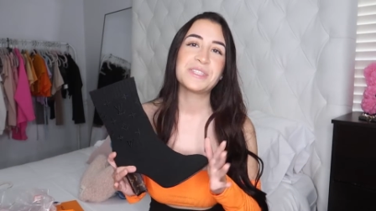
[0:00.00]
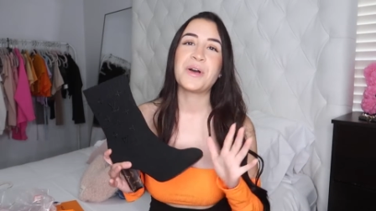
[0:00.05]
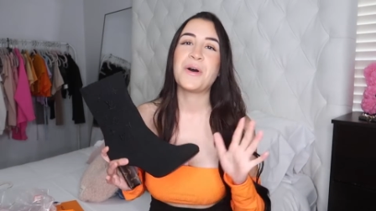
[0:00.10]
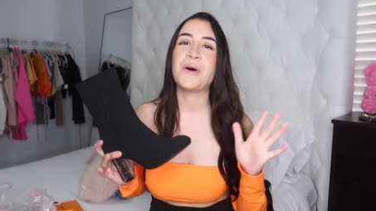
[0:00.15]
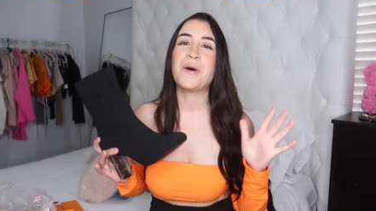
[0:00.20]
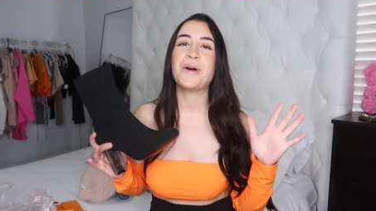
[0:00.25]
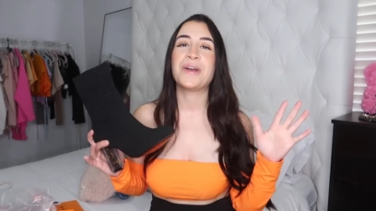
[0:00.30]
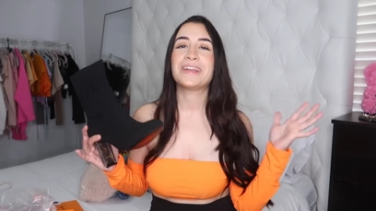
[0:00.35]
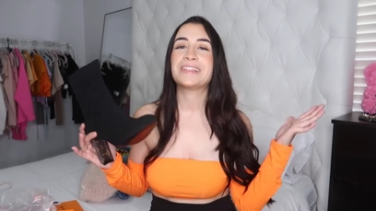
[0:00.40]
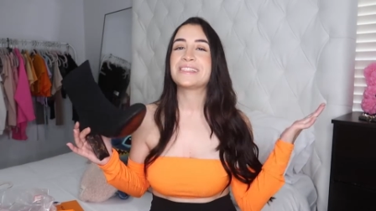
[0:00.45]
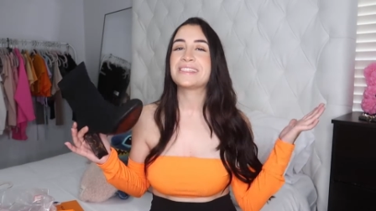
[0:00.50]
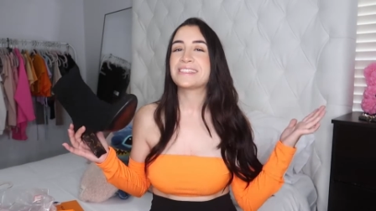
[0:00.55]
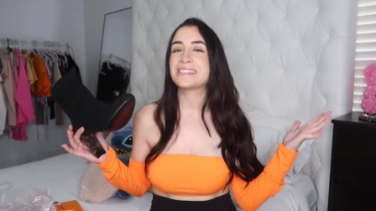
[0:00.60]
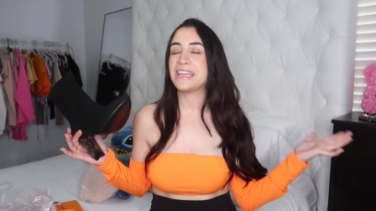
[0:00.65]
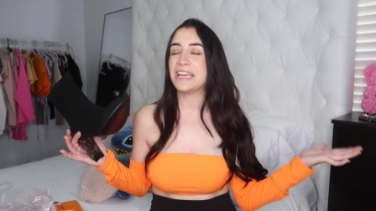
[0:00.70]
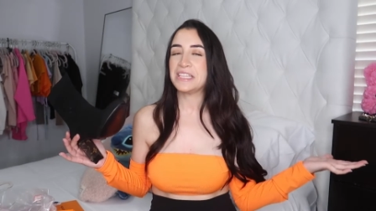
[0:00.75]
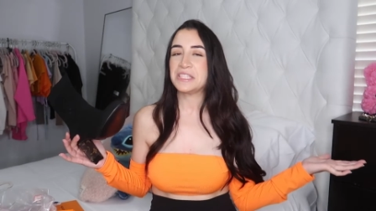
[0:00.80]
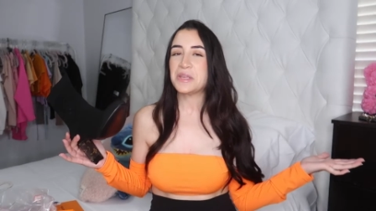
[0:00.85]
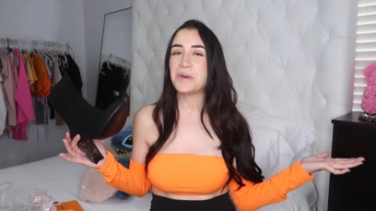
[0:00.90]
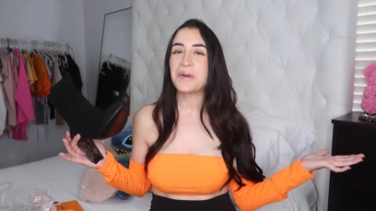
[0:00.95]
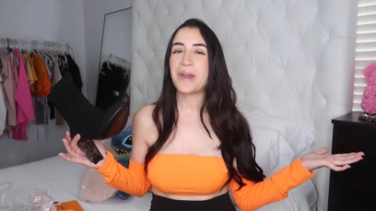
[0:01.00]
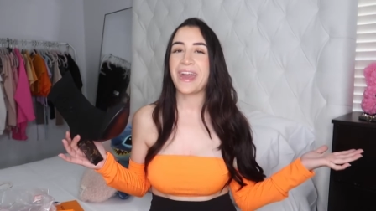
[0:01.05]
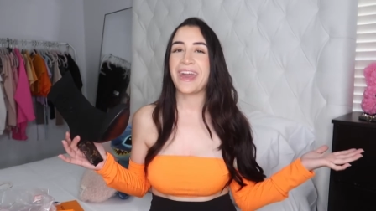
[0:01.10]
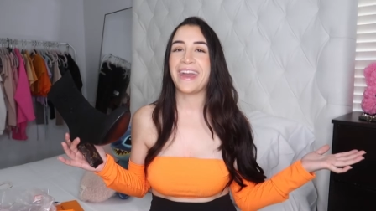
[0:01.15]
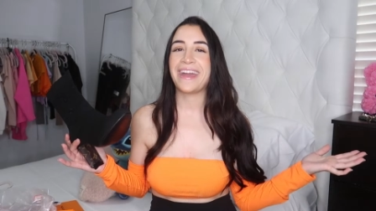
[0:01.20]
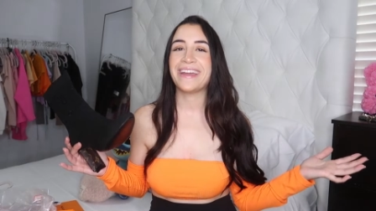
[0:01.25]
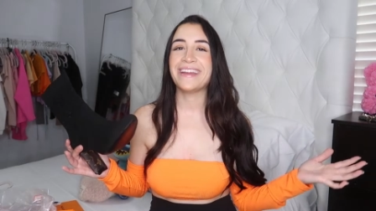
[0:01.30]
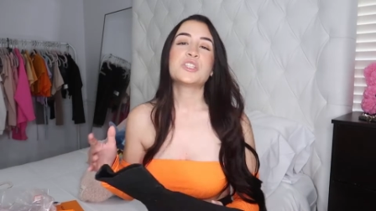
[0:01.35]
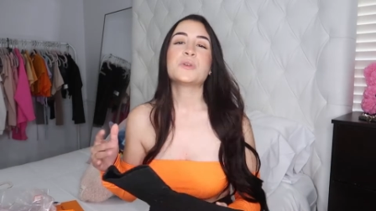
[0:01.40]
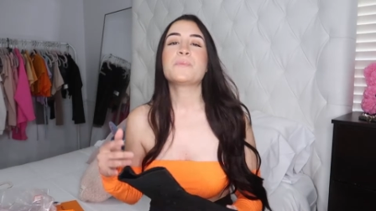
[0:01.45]
So it's, it's
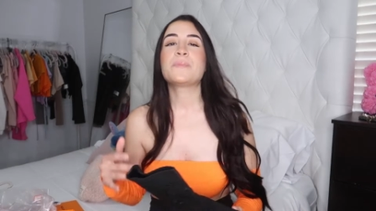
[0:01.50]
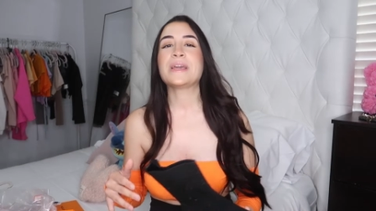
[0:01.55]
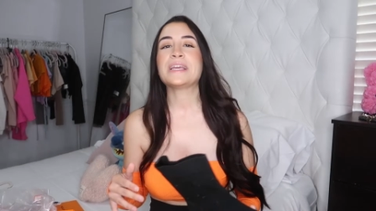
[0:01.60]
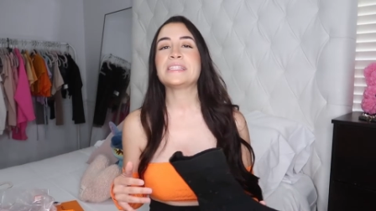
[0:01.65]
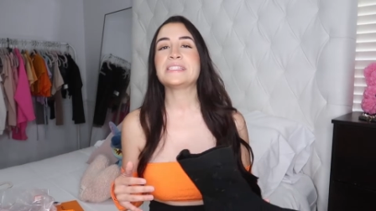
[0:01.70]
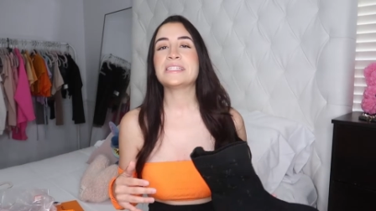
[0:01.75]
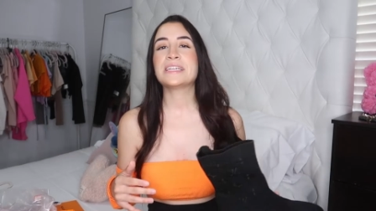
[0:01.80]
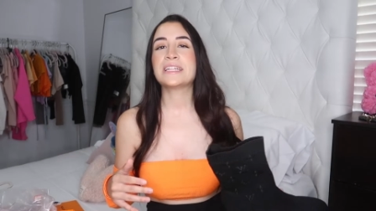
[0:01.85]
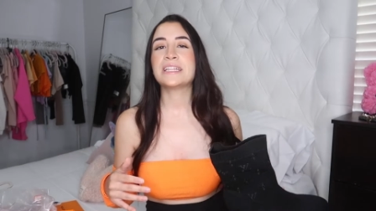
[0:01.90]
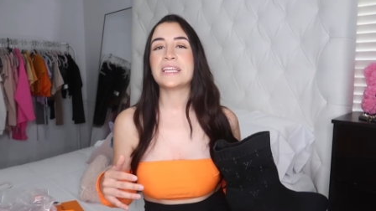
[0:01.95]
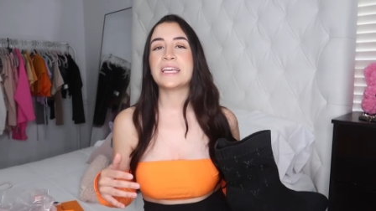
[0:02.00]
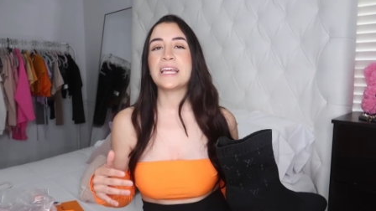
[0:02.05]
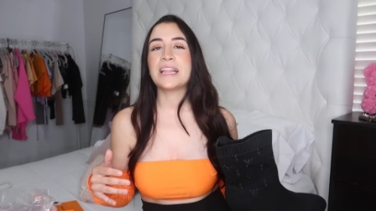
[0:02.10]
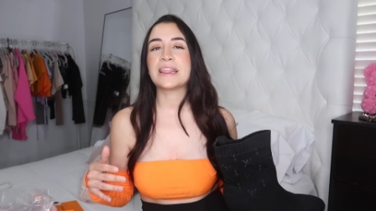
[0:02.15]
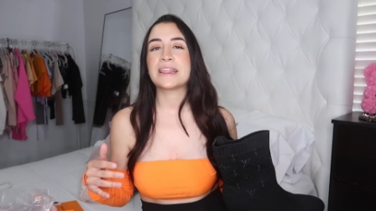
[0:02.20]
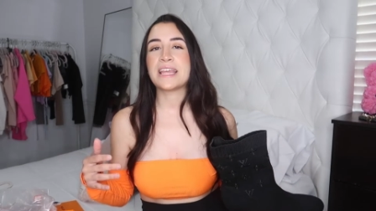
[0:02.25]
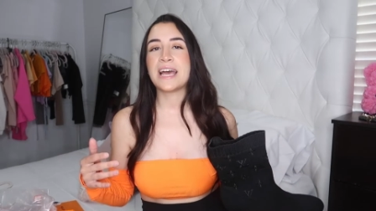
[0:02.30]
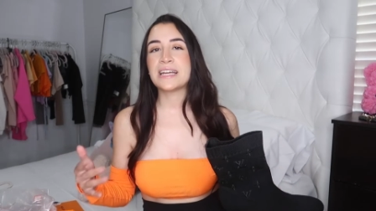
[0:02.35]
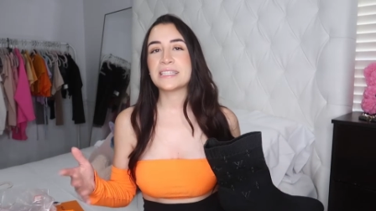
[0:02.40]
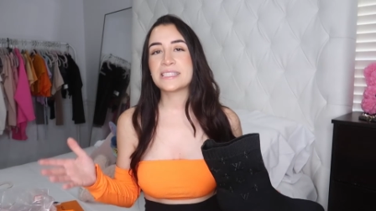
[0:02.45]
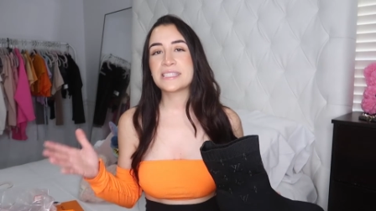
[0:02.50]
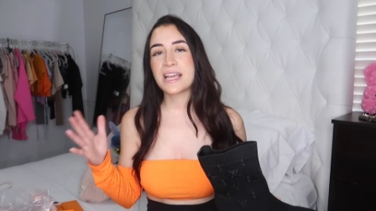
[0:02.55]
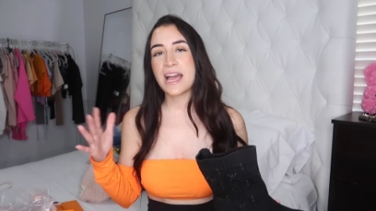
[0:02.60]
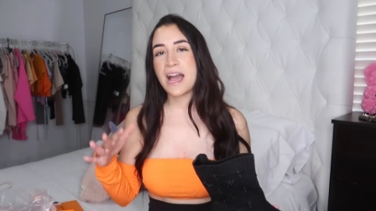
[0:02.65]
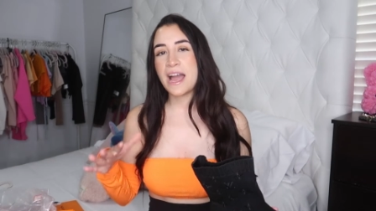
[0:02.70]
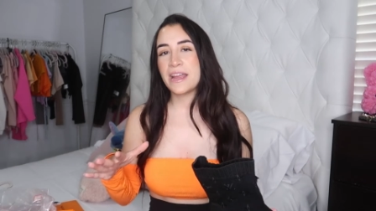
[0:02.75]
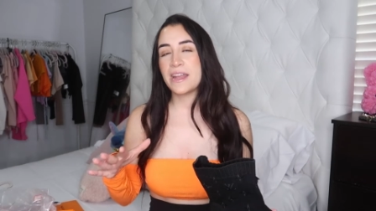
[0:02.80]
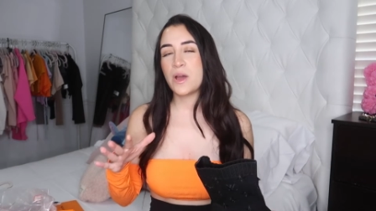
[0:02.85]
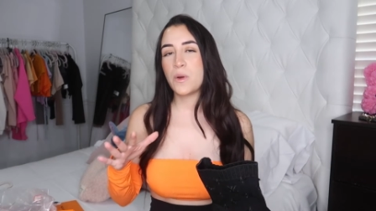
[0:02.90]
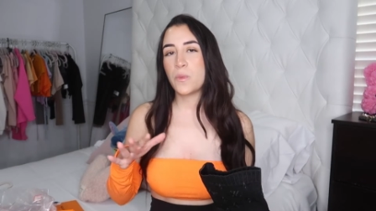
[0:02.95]
okay. So basically, that's
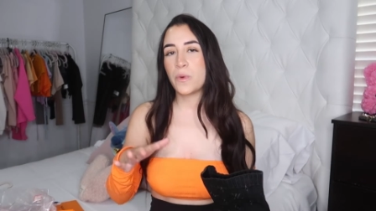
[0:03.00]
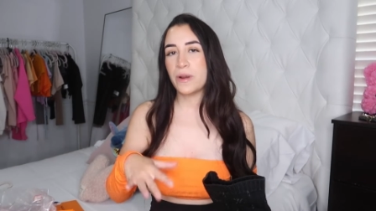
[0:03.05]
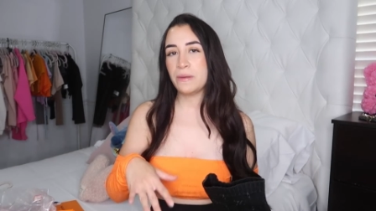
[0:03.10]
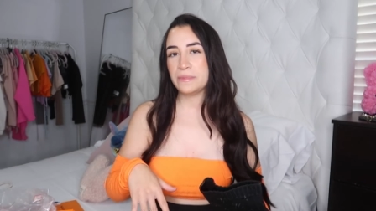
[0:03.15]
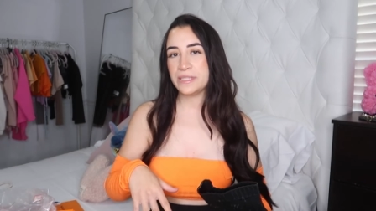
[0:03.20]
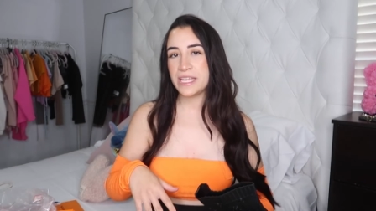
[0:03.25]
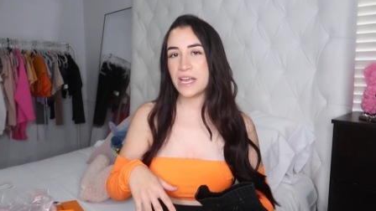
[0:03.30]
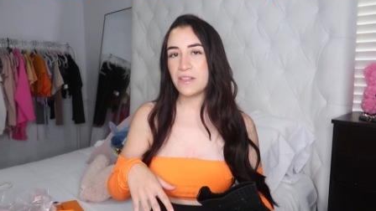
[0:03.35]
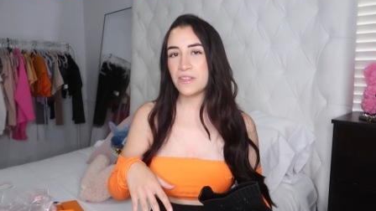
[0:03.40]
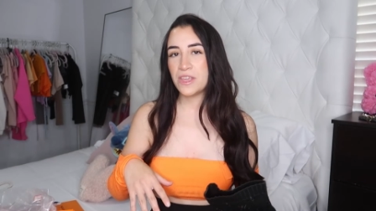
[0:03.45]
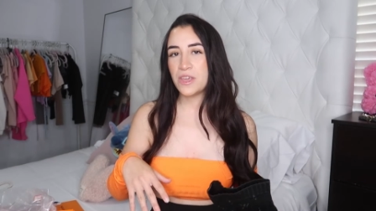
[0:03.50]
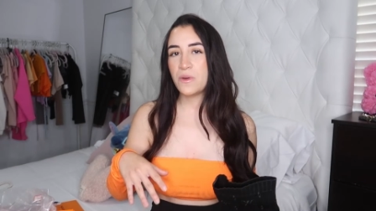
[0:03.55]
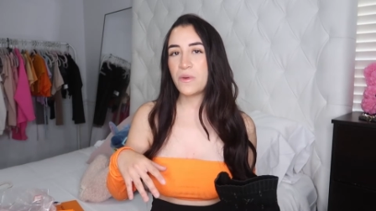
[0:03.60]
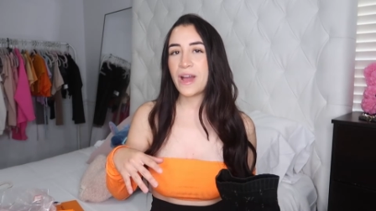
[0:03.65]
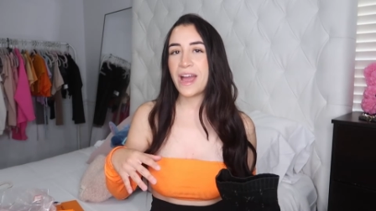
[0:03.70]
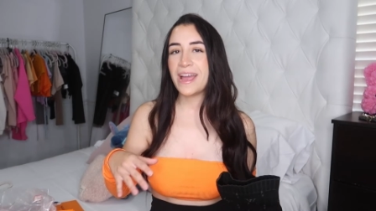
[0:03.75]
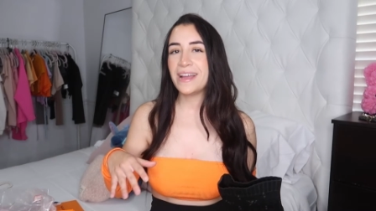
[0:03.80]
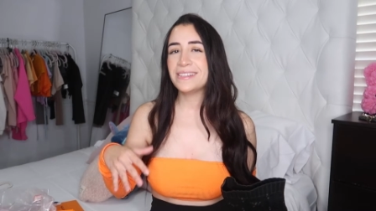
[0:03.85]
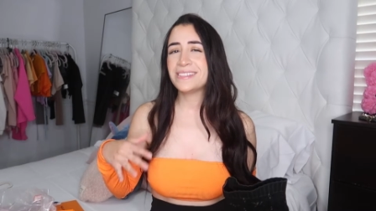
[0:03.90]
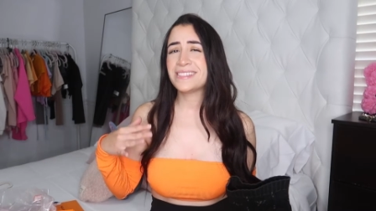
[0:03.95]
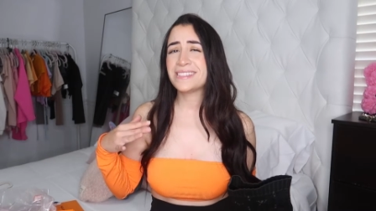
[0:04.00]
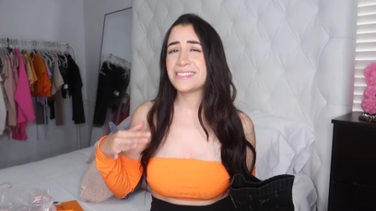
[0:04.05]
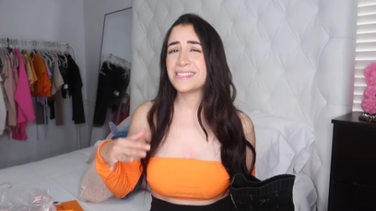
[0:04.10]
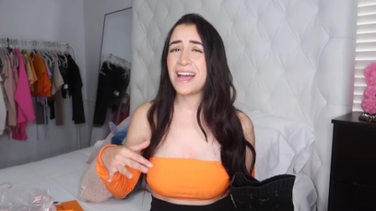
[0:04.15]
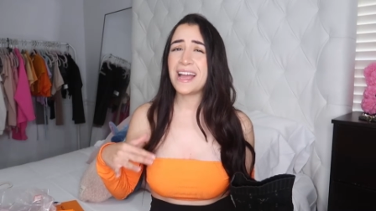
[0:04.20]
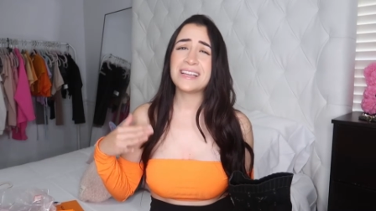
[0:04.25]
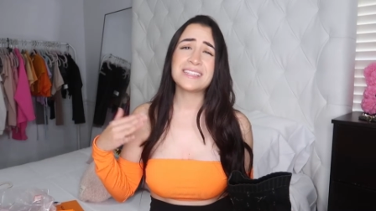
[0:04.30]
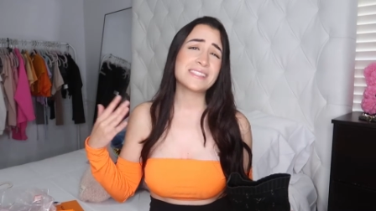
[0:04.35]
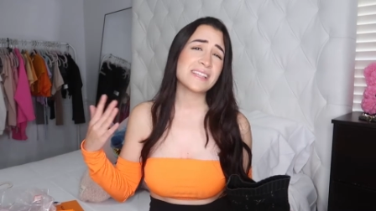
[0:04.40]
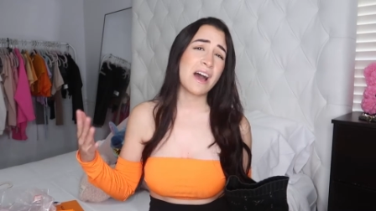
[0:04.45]
kind of where I'm telling you guys,
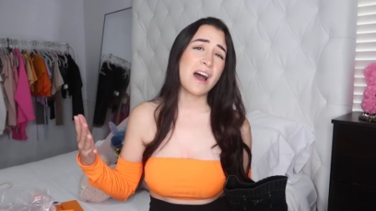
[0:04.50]
size